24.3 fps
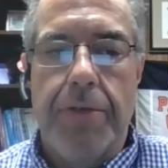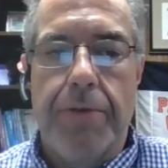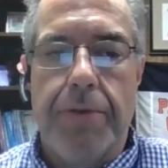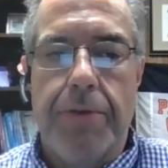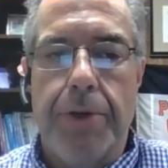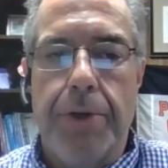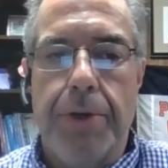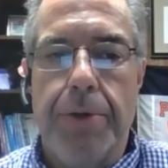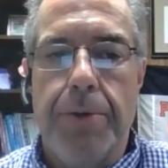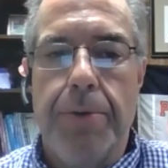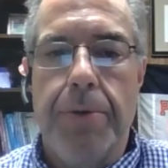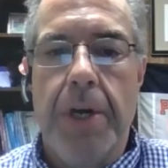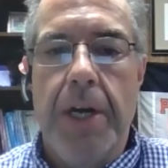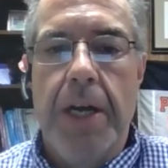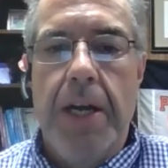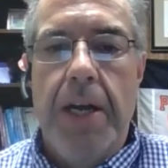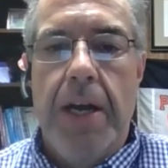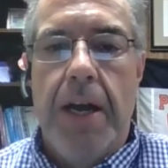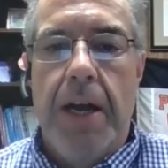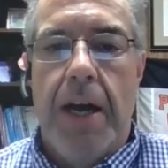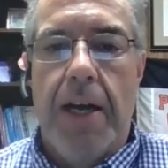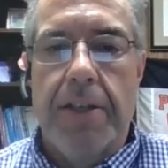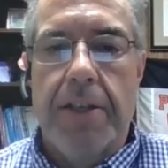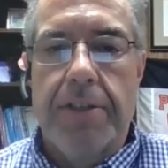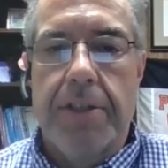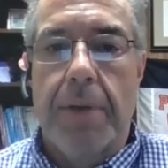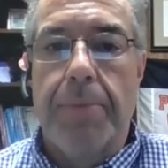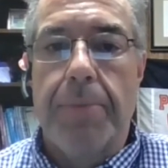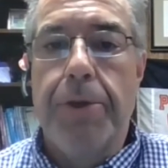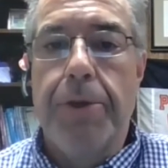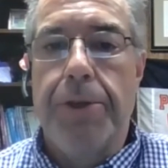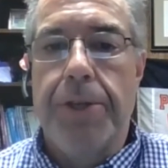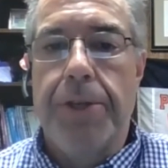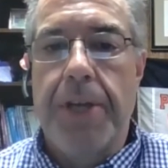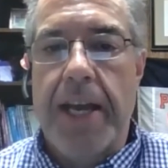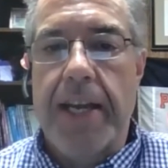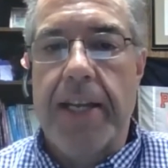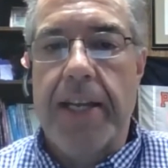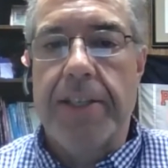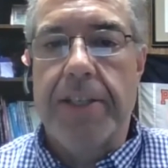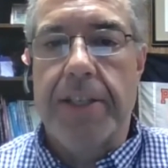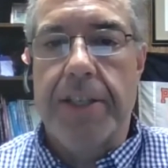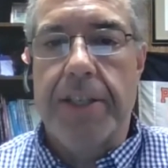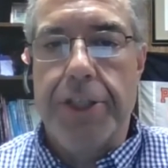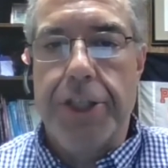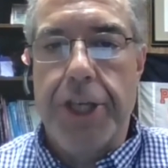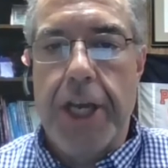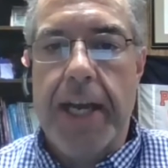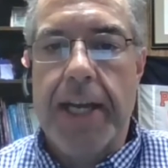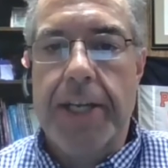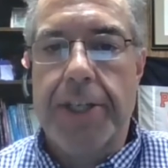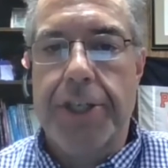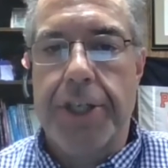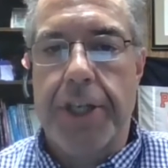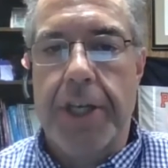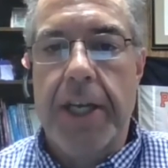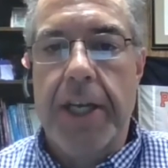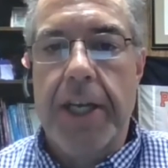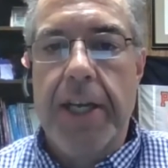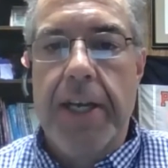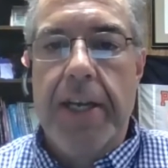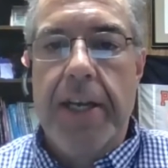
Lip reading: through subcutaneous injection.